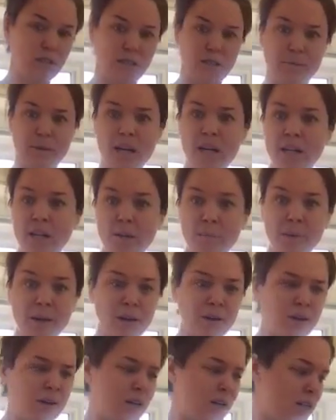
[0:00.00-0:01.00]
some onion
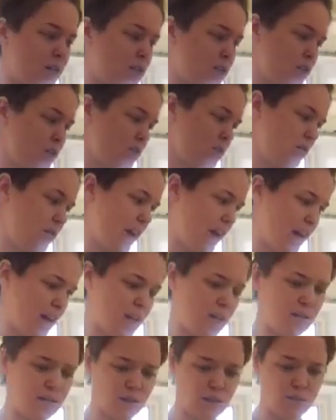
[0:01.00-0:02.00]
powder to
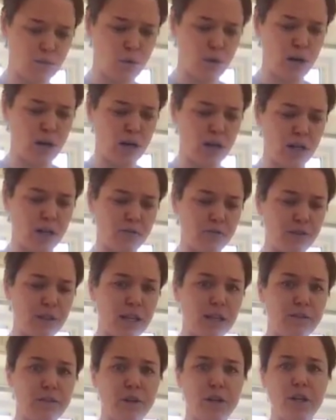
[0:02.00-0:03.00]
add some more onion
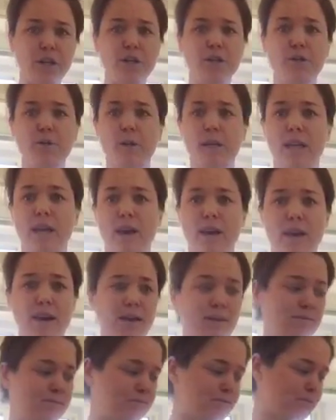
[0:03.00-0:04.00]
flavor. You can
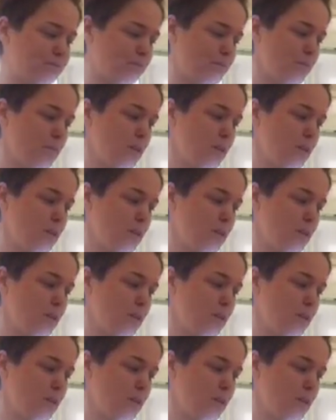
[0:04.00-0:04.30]
add